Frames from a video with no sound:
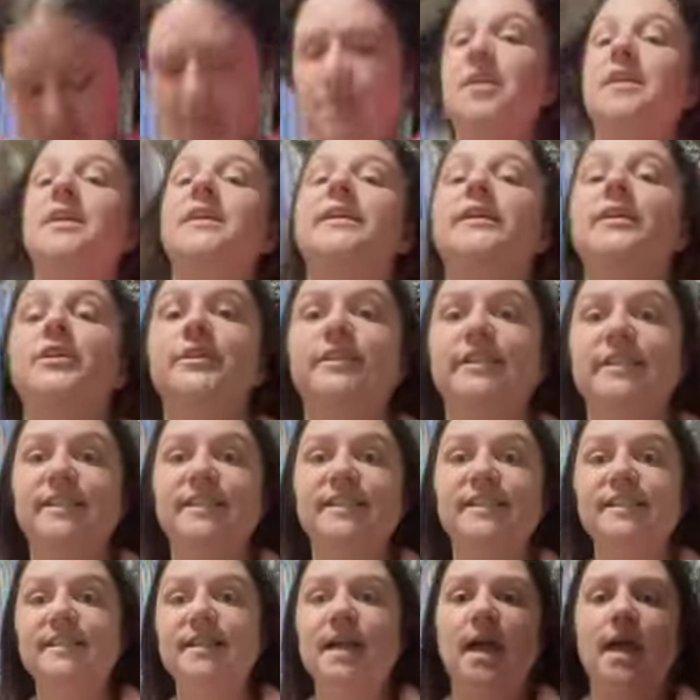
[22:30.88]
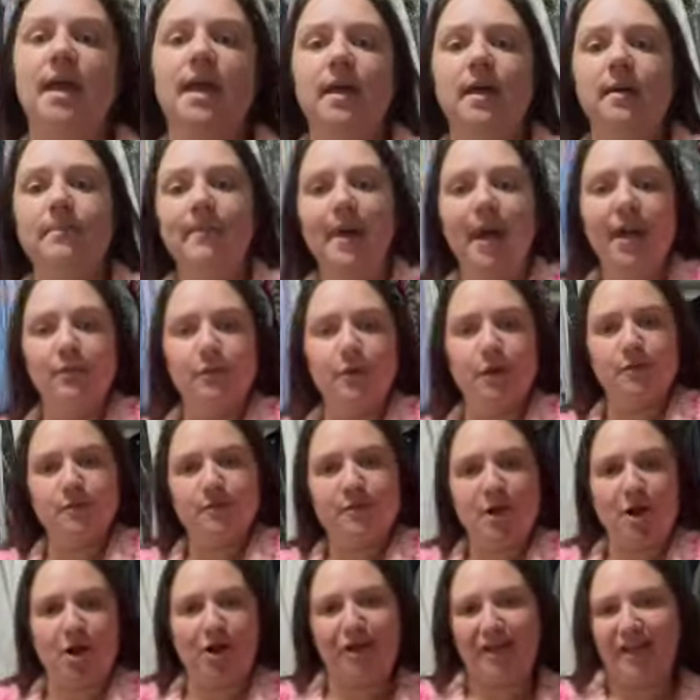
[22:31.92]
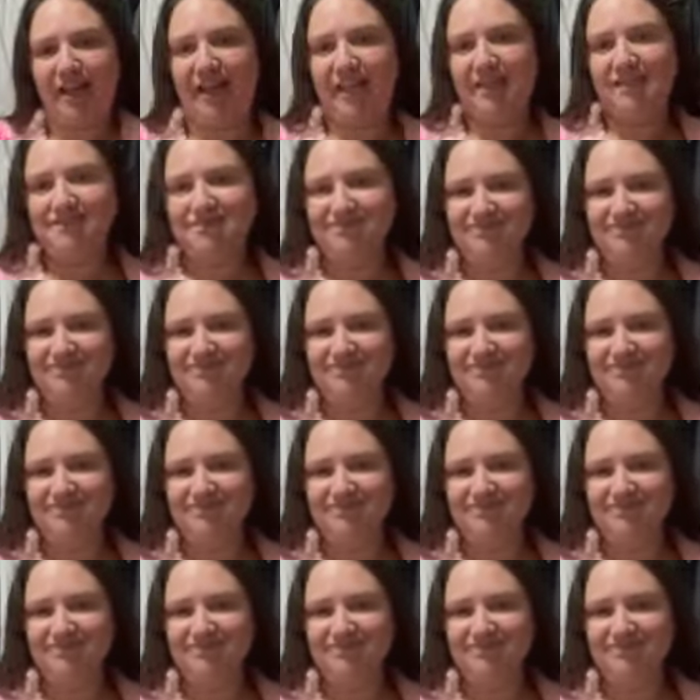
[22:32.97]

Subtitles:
here is my rose cardigan.